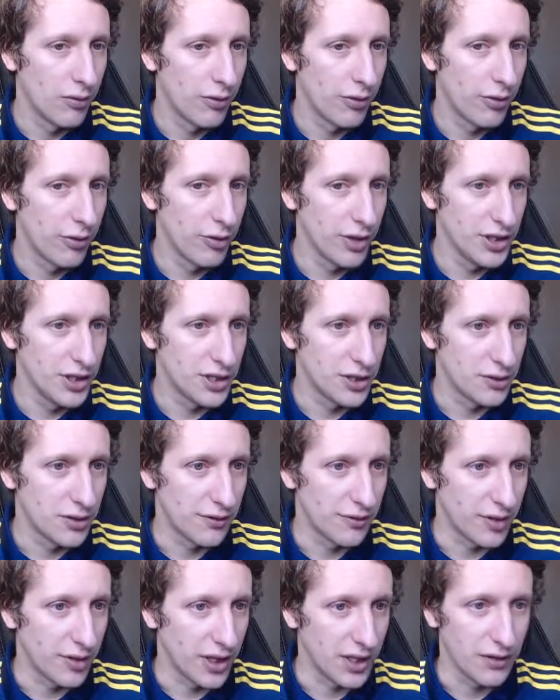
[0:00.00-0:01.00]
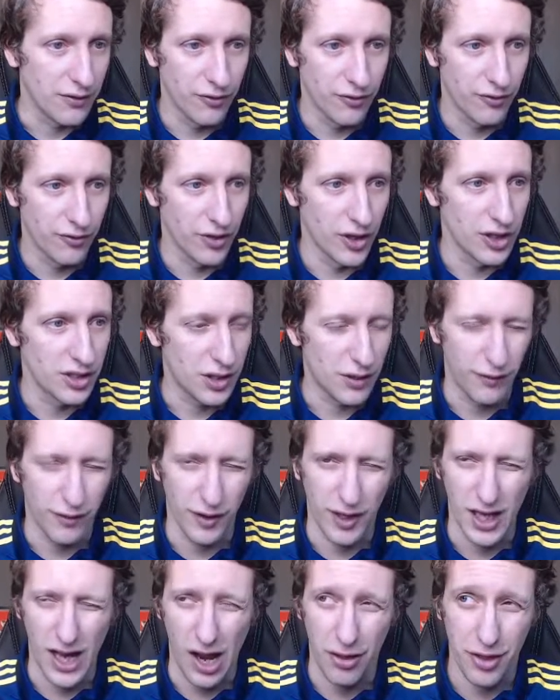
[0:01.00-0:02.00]
3-2 defeat. First
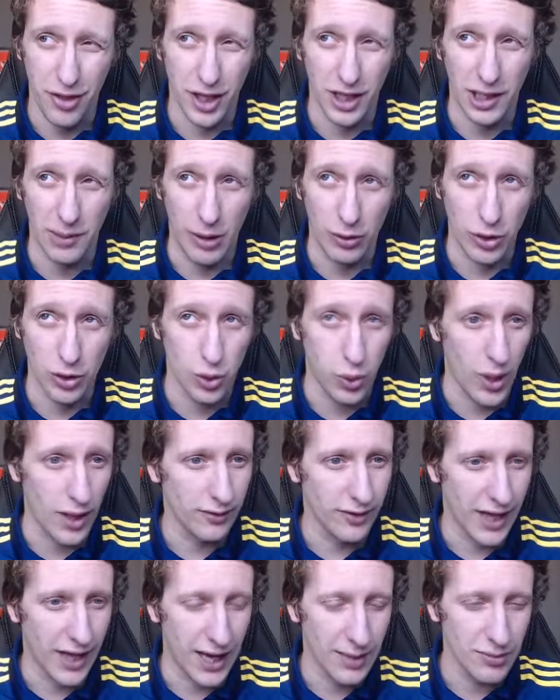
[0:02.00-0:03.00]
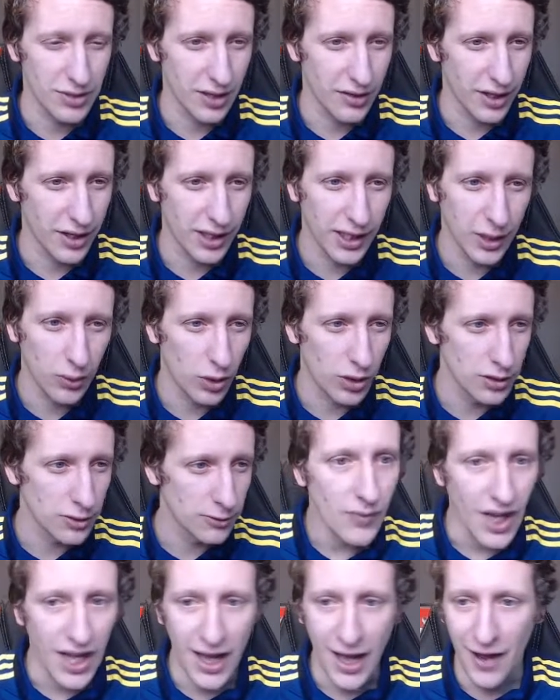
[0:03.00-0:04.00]
defeat, I think, about 12 games, I think it was.
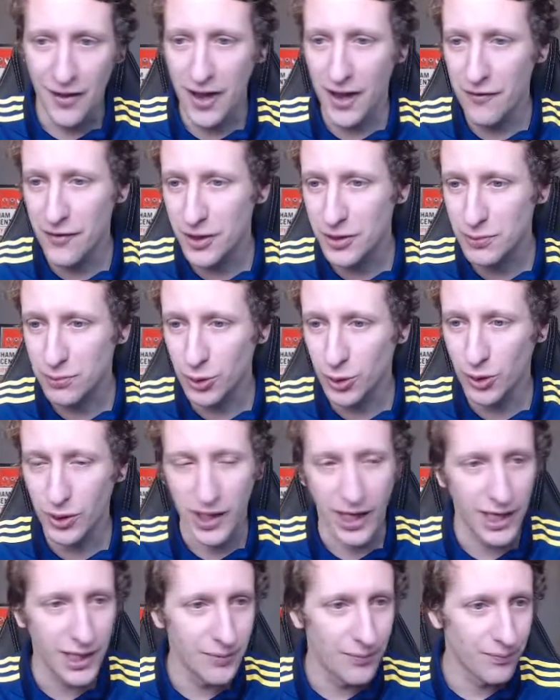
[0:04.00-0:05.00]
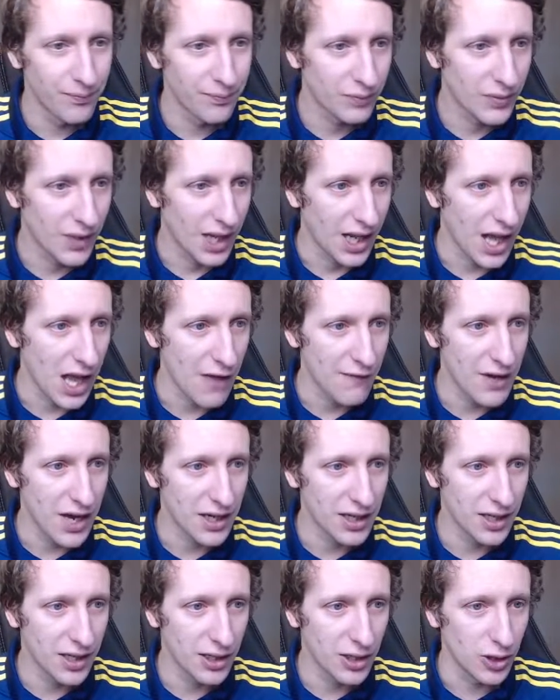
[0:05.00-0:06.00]
And then this morning, I've had
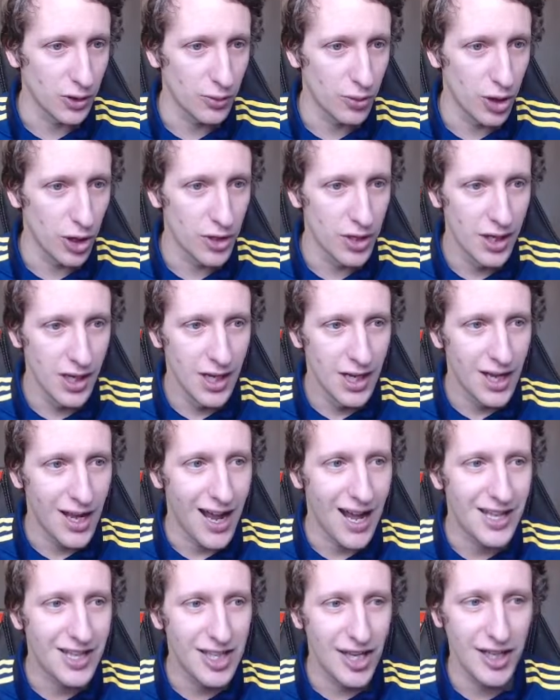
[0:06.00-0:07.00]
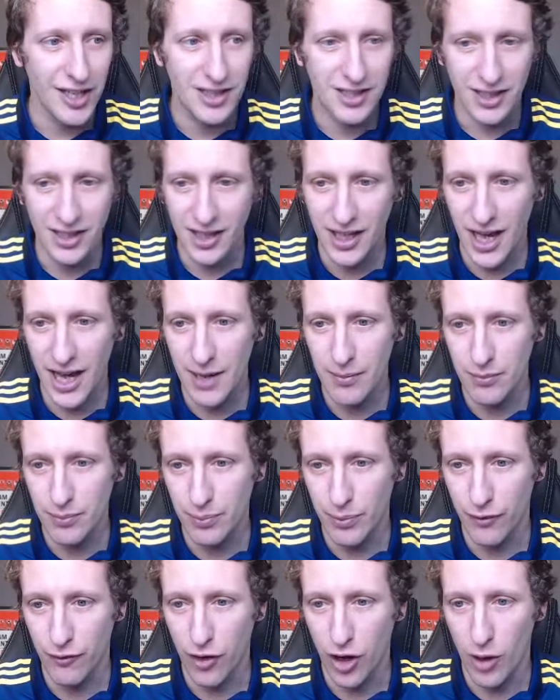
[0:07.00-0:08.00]
a little run, a decent game
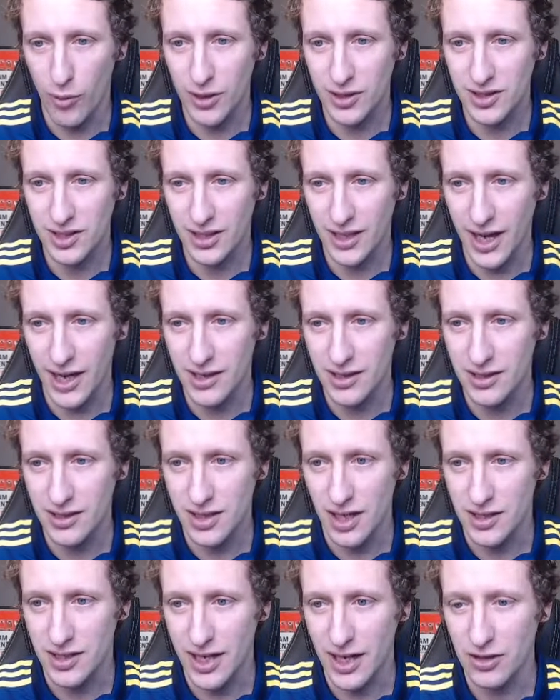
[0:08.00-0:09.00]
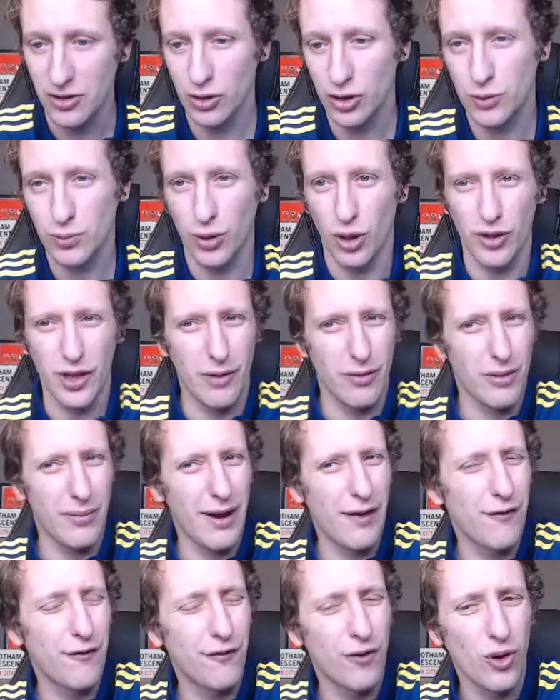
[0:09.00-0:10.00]
performance against Denizlispor. They were
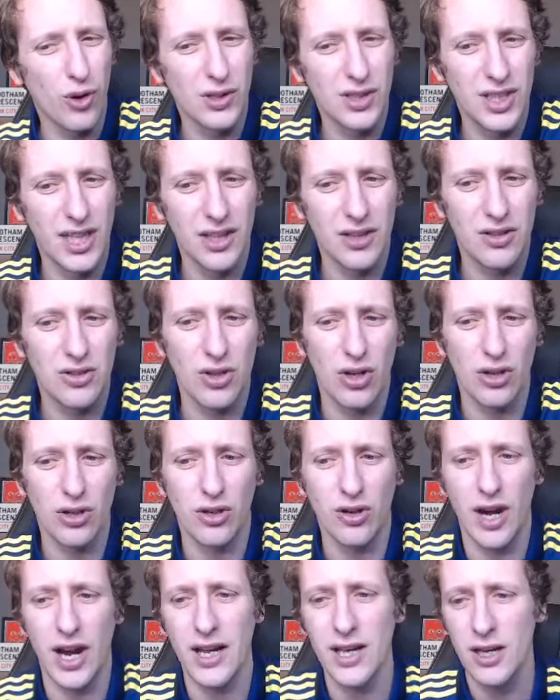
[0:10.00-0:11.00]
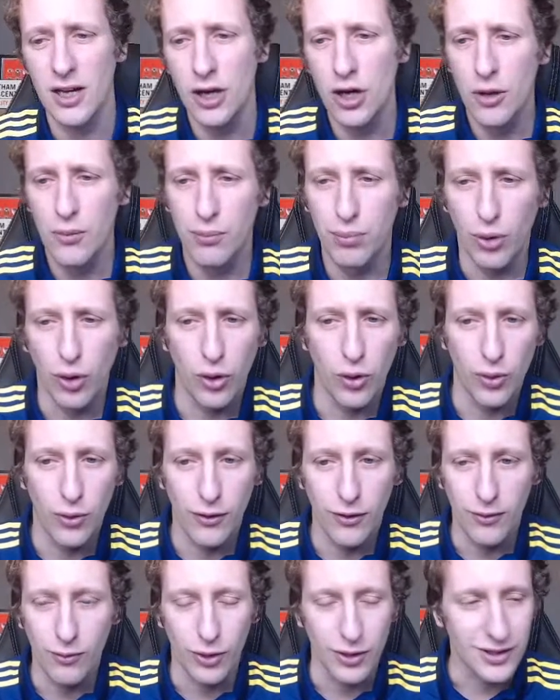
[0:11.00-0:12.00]
about 14th, not great, but
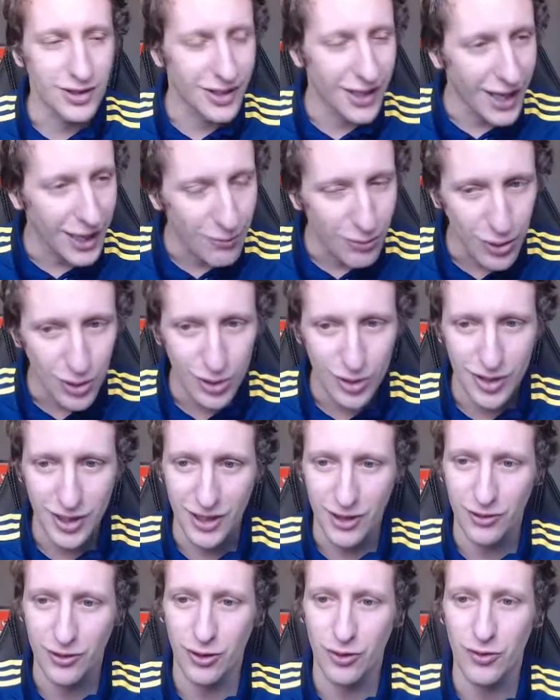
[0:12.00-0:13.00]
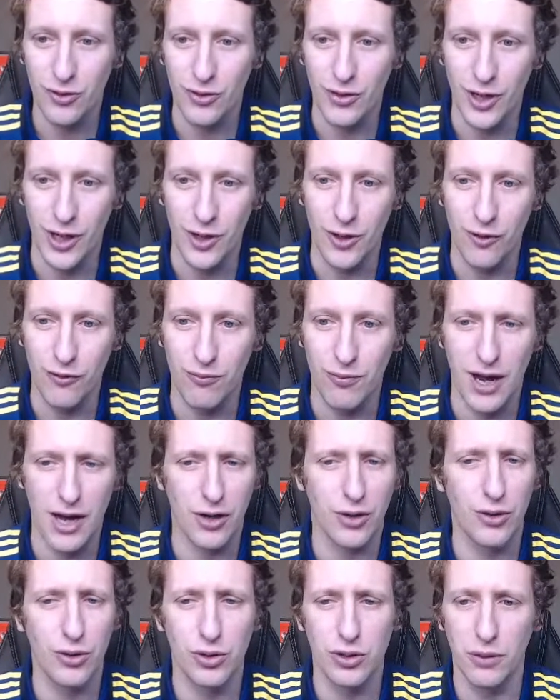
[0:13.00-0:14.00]
once again, we just did a good enough. Matt
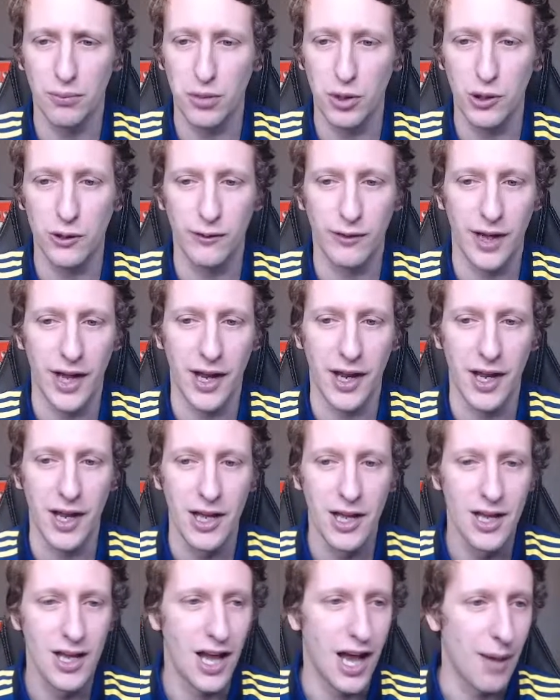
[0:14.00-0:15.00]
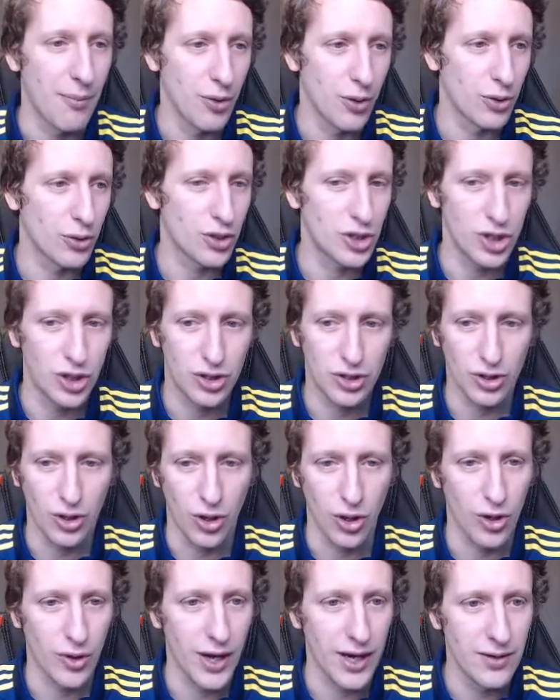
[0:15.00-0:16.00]
Cruz, a beautiful header, and Marucci
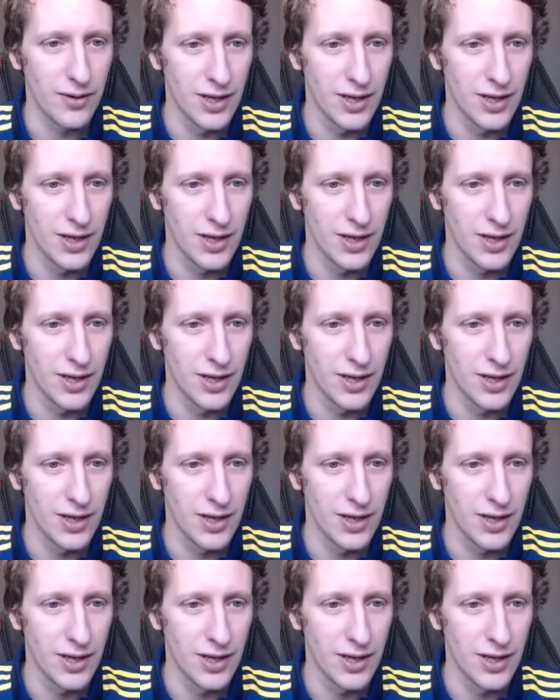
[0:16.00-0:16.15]
scoring.